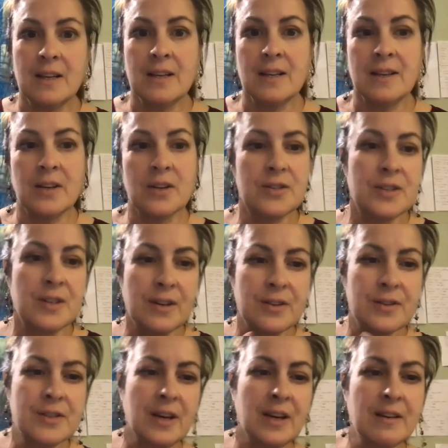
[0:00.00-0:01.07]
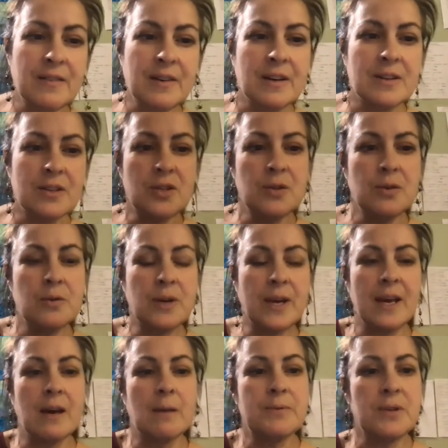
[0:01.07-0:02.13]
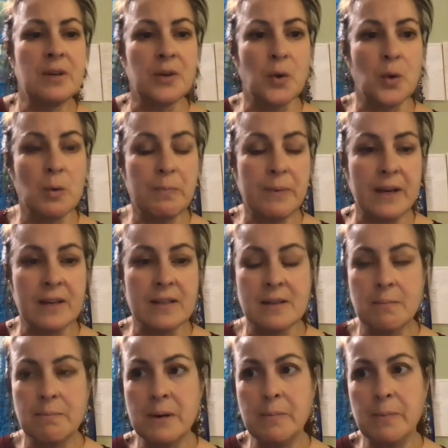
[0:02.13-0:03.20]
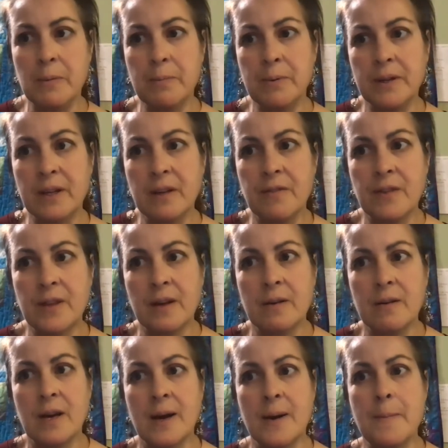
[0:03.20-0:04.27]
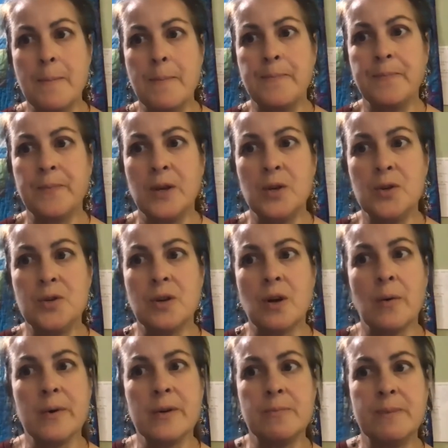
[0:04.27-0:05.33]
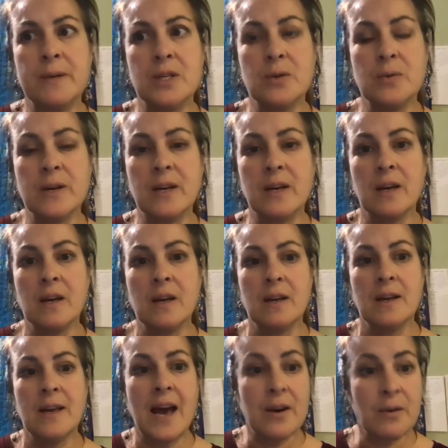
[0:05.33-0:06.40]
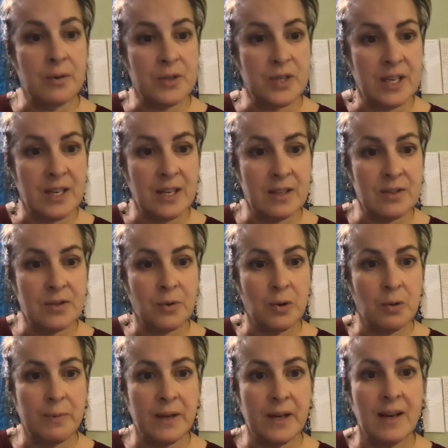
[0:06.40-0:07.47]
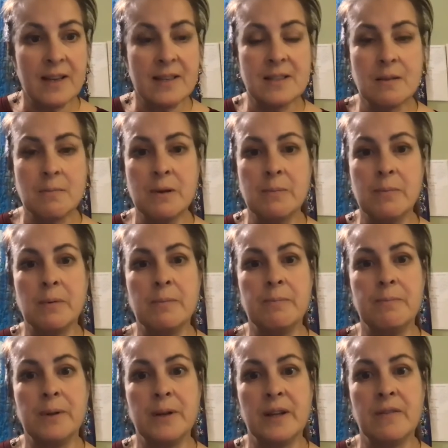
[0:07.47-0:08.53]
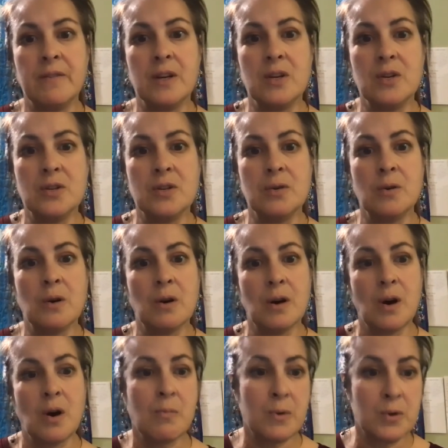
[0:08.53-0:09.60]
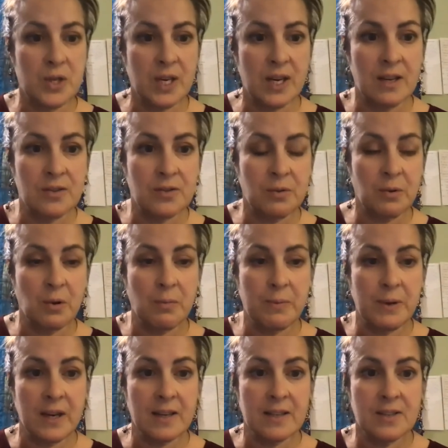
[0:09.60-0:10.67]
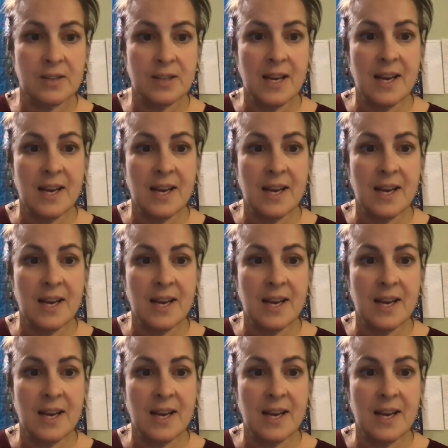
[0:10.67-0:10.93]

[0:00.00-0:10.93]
There's kind of two camps on grouping. Some people believe that you should always be doing heterogeneous grouping, and some people believe that you should do homogeneous groupings.